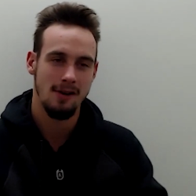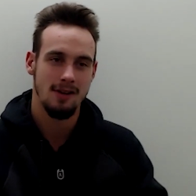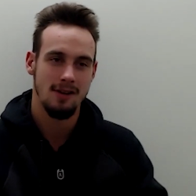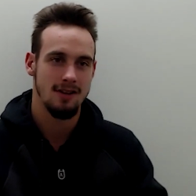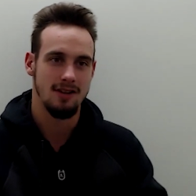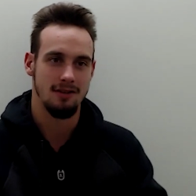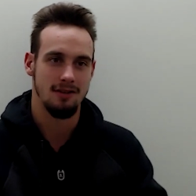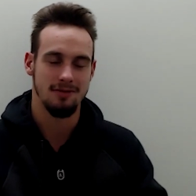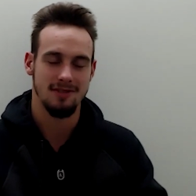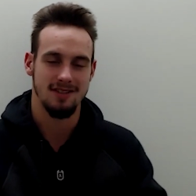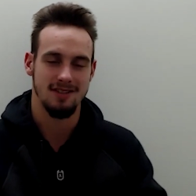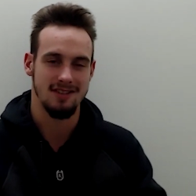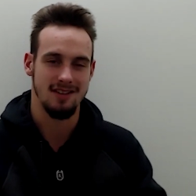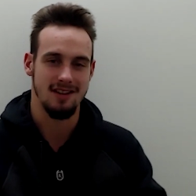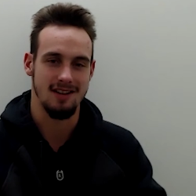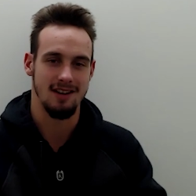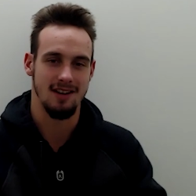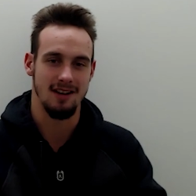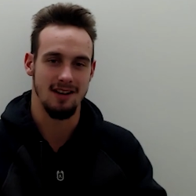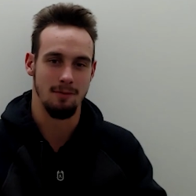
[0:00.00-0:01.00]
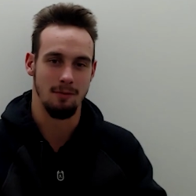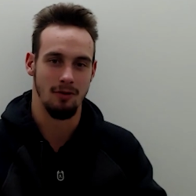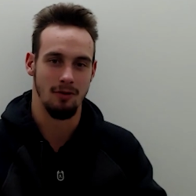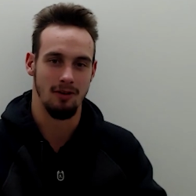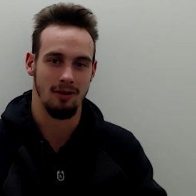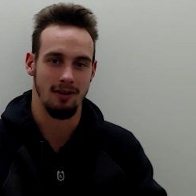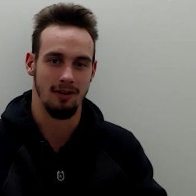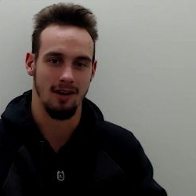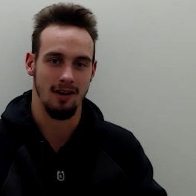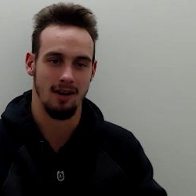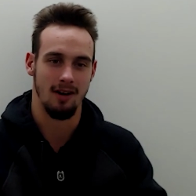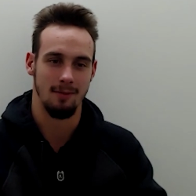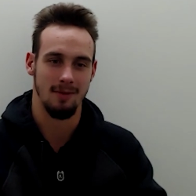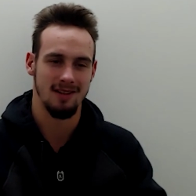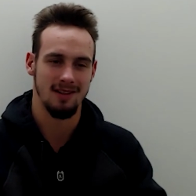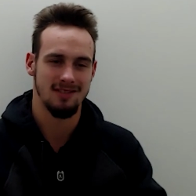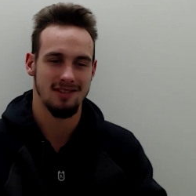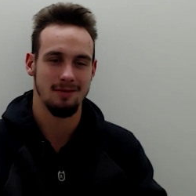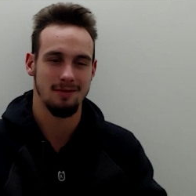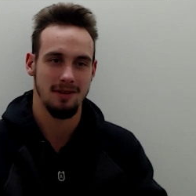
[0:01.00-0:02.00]
You don't see it anymore.
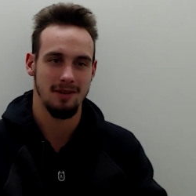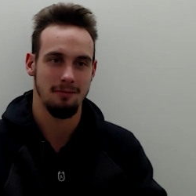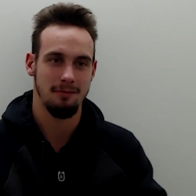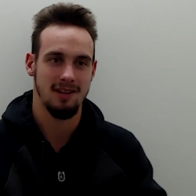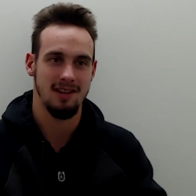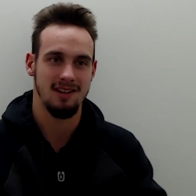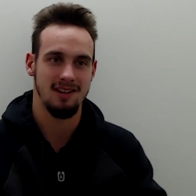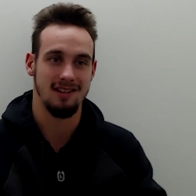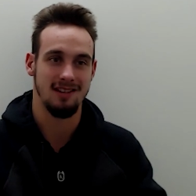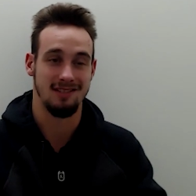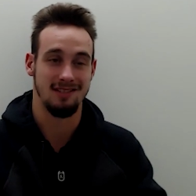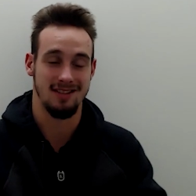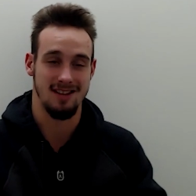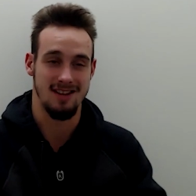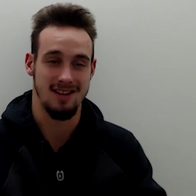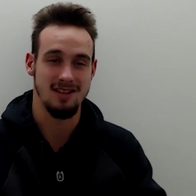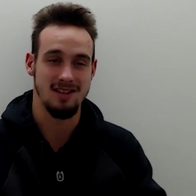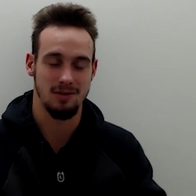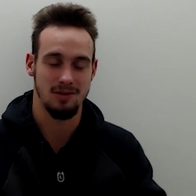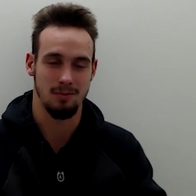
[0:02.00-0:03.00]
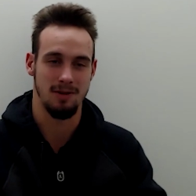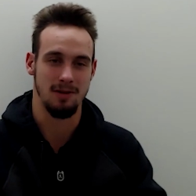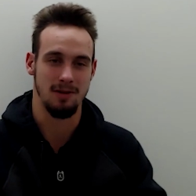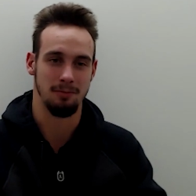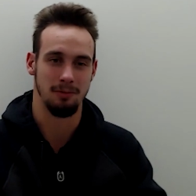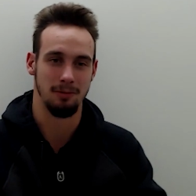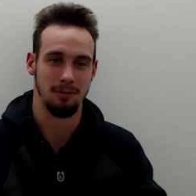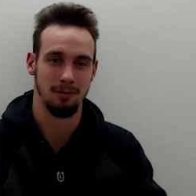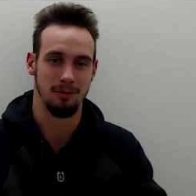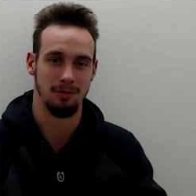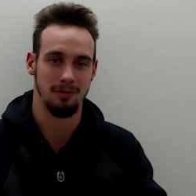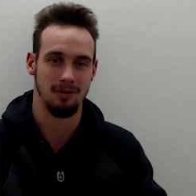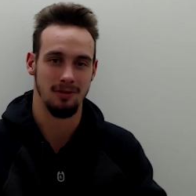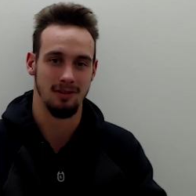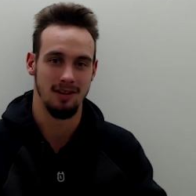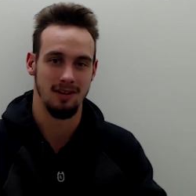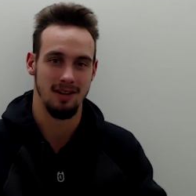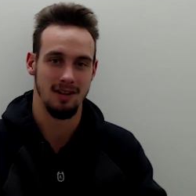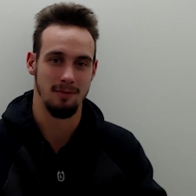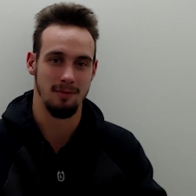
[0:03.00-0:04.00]
That's something we need to teach people
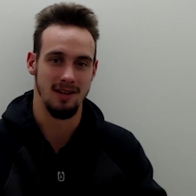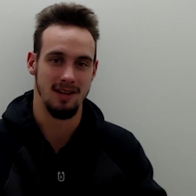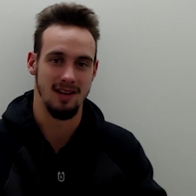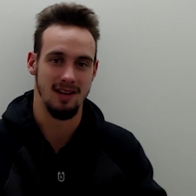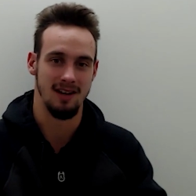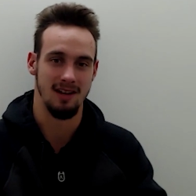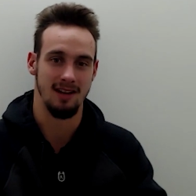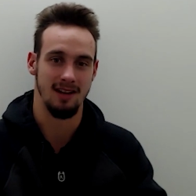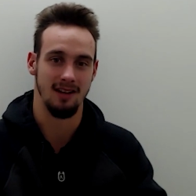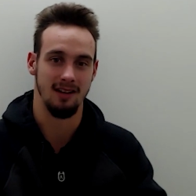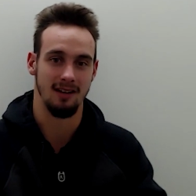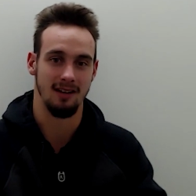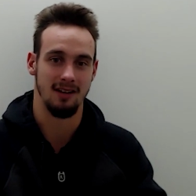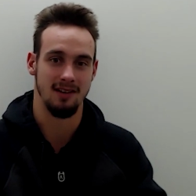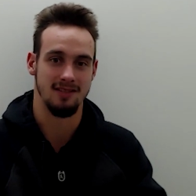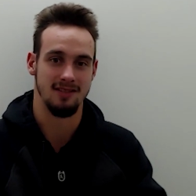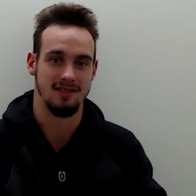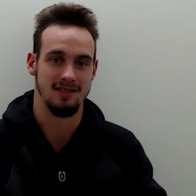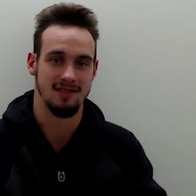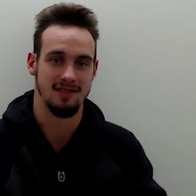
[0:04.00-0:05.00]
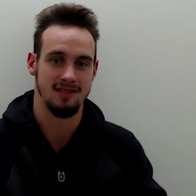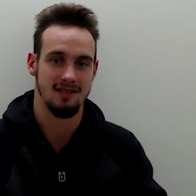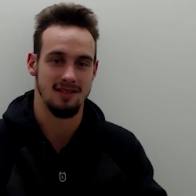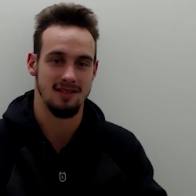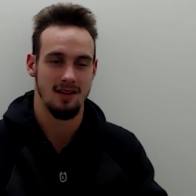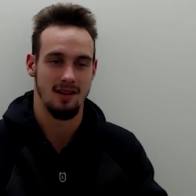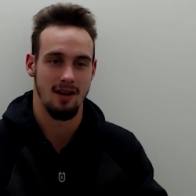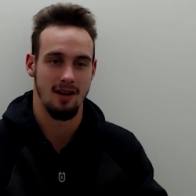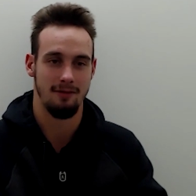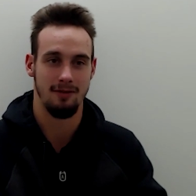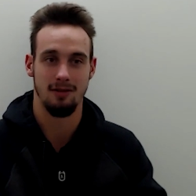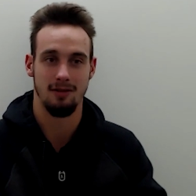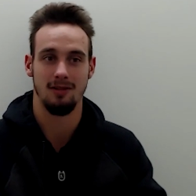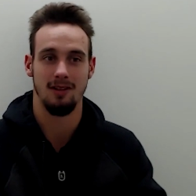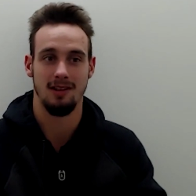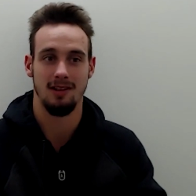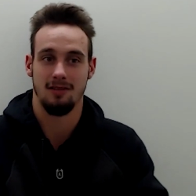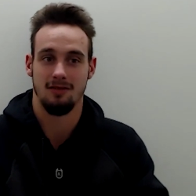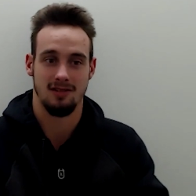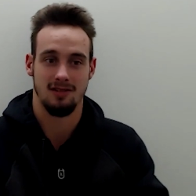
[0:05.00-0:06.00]
in the beginning, because I feel
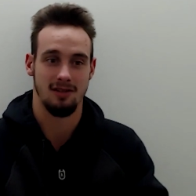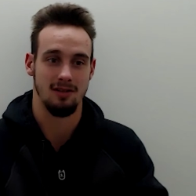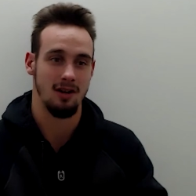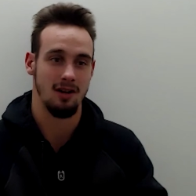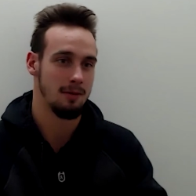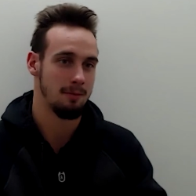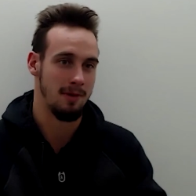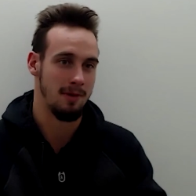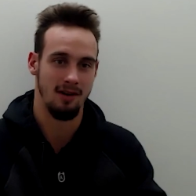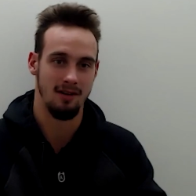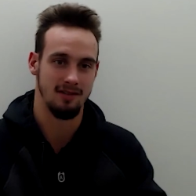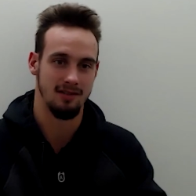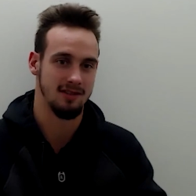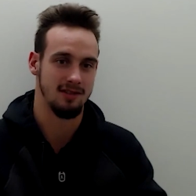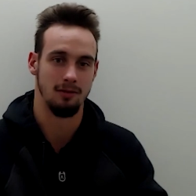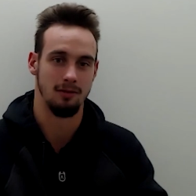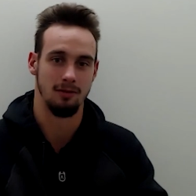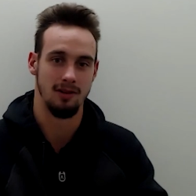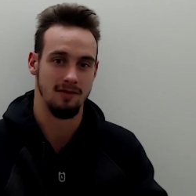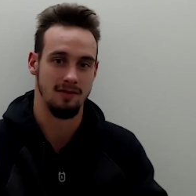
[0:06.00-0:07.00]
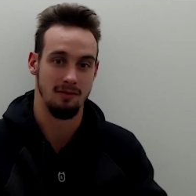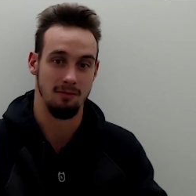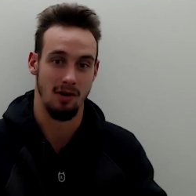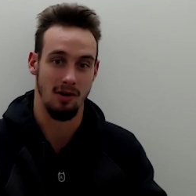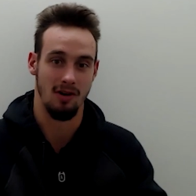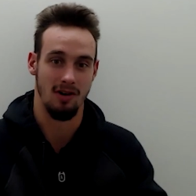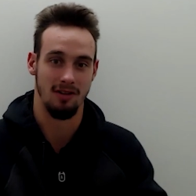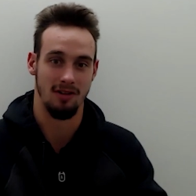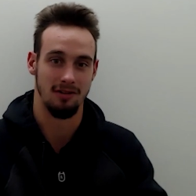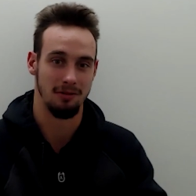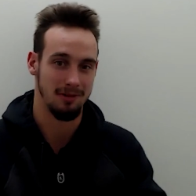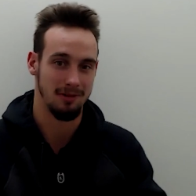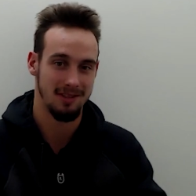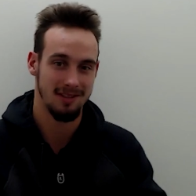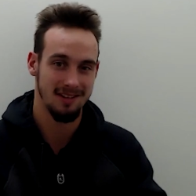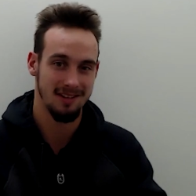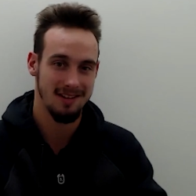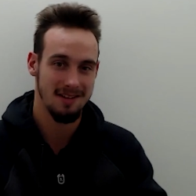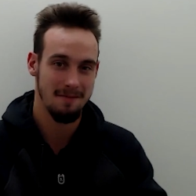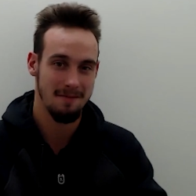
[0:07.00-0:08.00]
like there's a lot of parents that don't even bother with
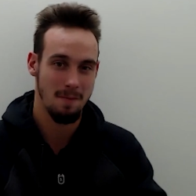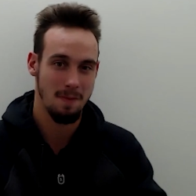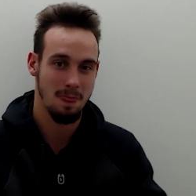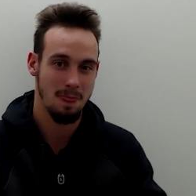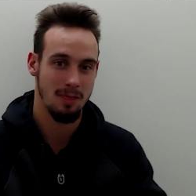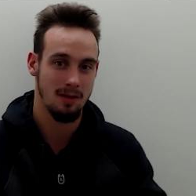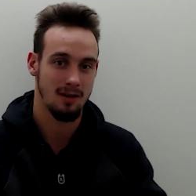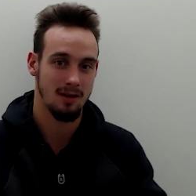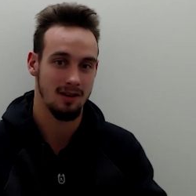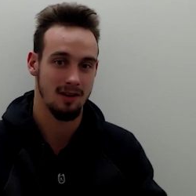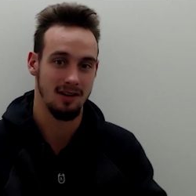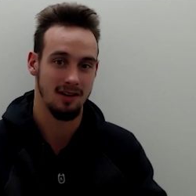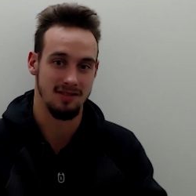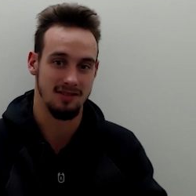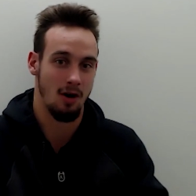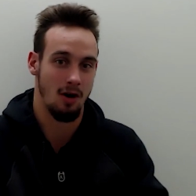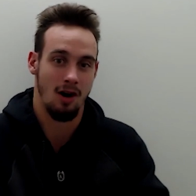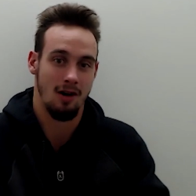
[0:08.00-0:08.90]
it, because